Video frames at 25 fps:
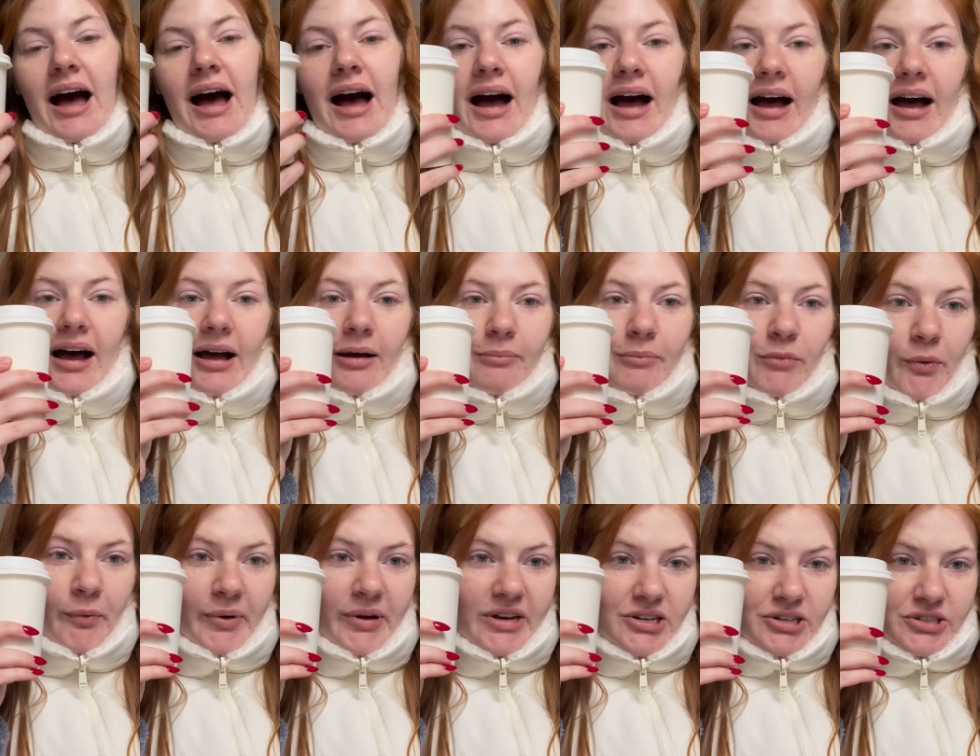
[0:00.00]

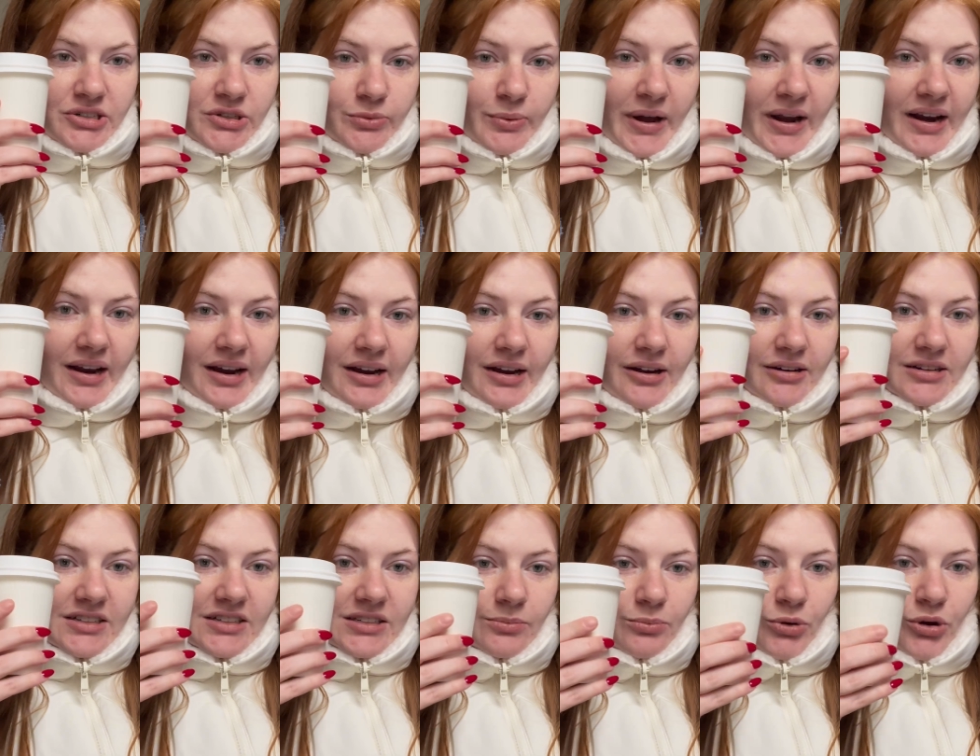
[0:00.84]
Um, we just went and
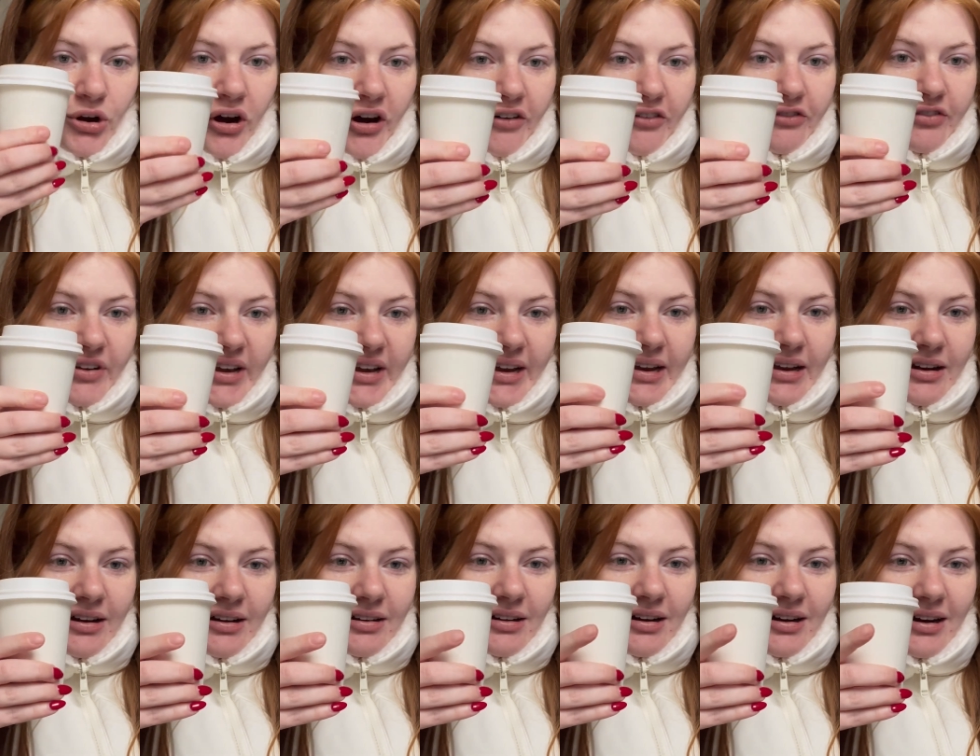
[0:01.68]
got some
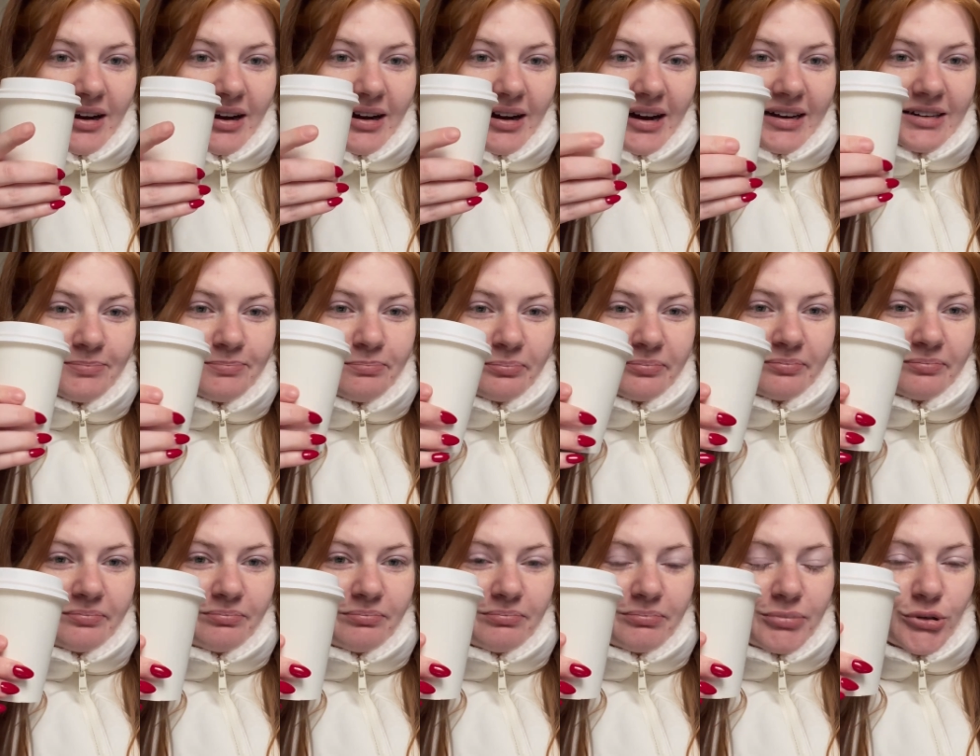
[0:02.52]
coffee. Ugh, I
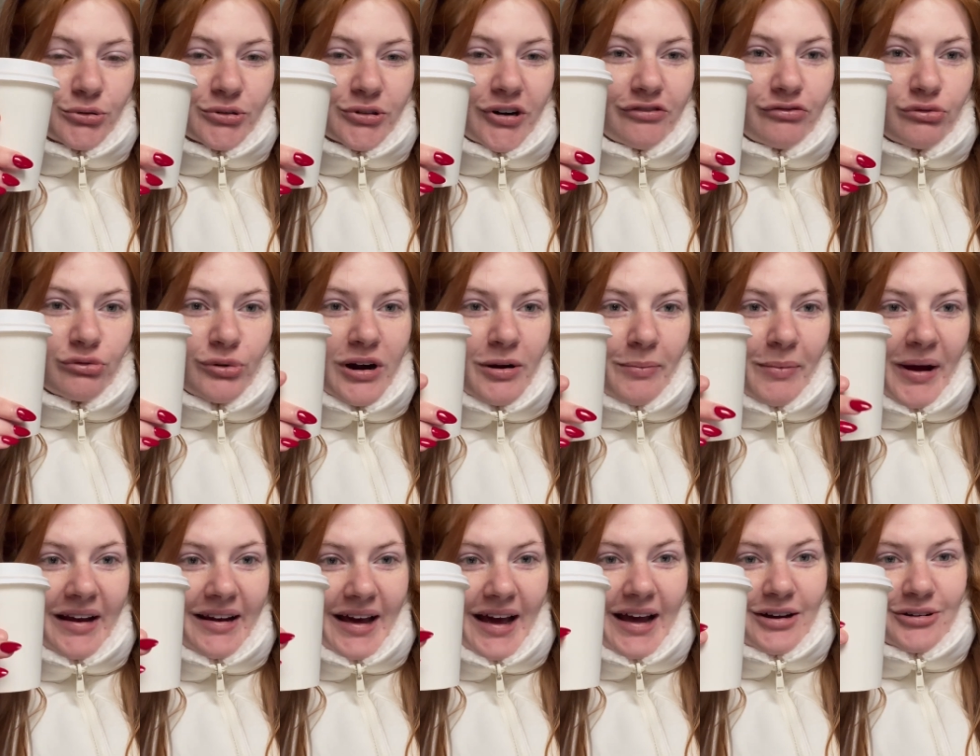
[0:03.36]
pulled off one of
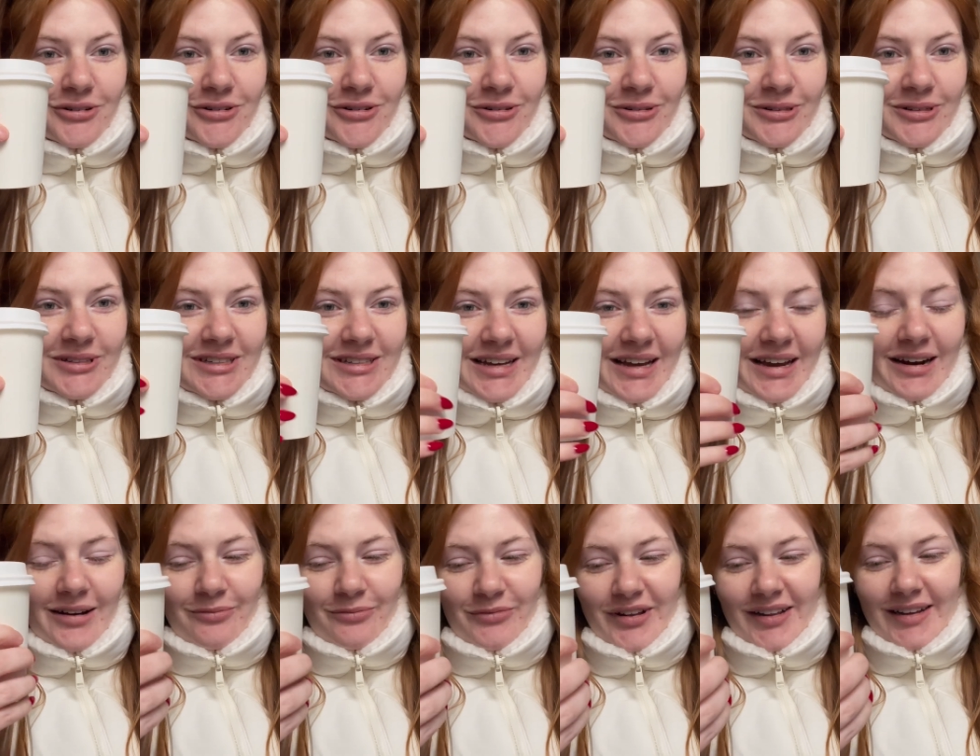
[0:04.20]
my nails and
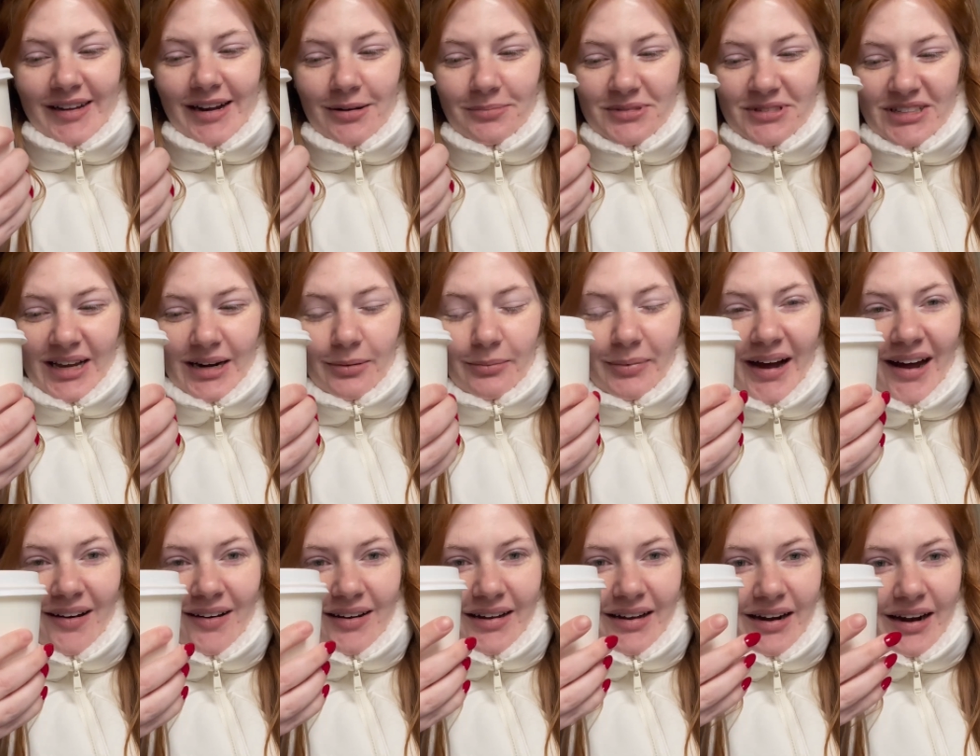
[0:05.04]
I'm really upset
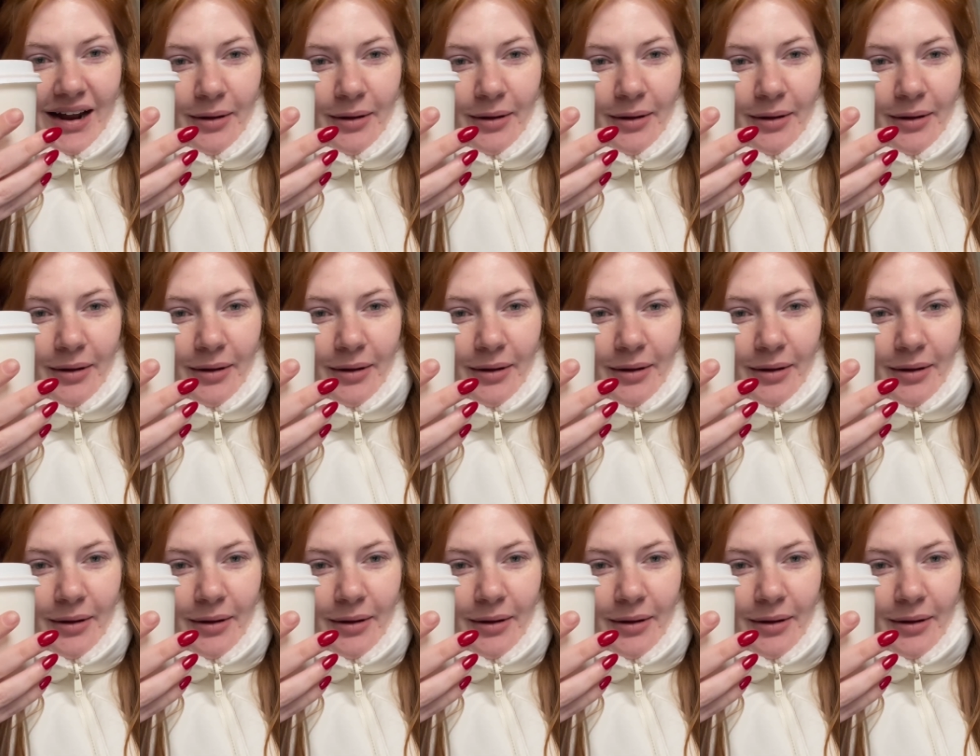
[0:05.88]
about it.